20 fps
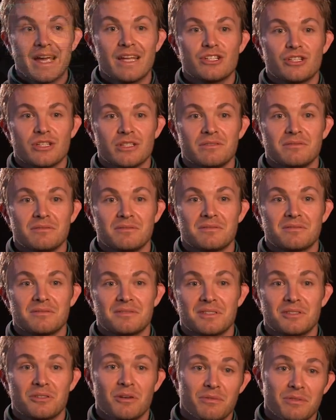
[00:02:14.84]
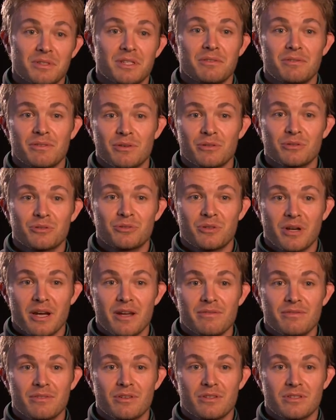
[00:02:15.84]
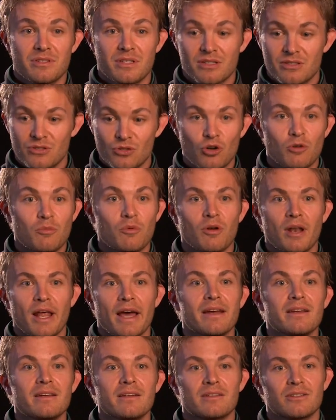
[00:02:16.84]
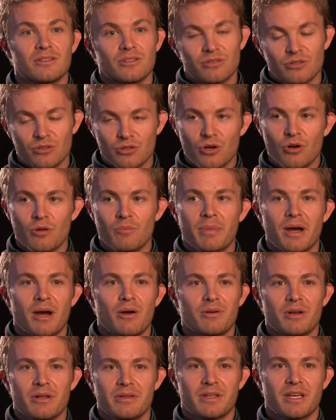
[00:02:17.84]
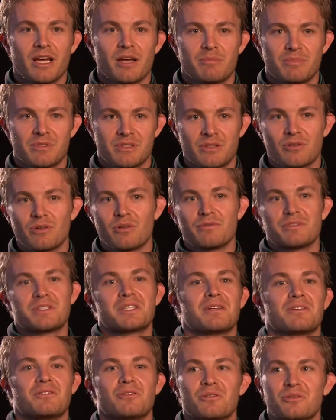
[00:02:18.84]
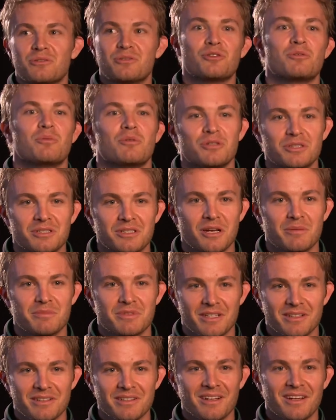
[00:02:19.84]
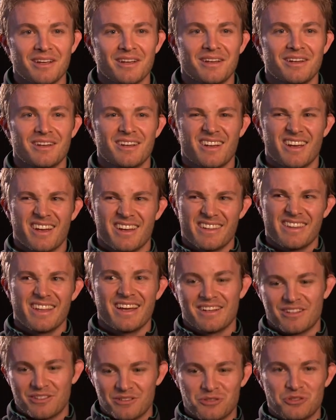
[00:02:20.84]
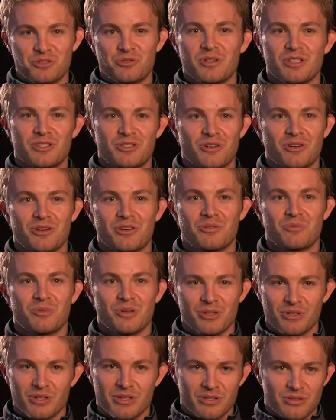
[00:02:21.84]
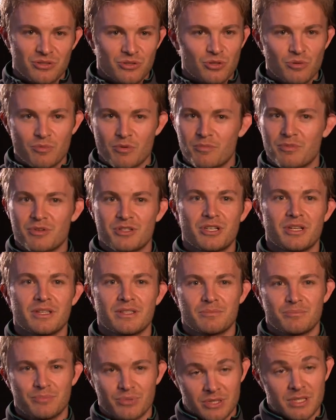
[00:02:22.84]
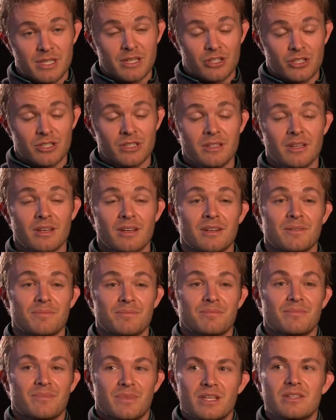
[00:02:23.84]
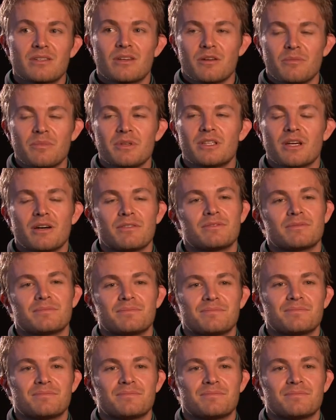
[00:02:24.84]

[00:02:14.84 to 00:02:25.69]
engine is often difficult to drive because there's turbo lag. You know, you go on power, nothing happens, and all of a sudden all the turbo just comes in. And that on a street circuit where you need super precision, it's going to be tough.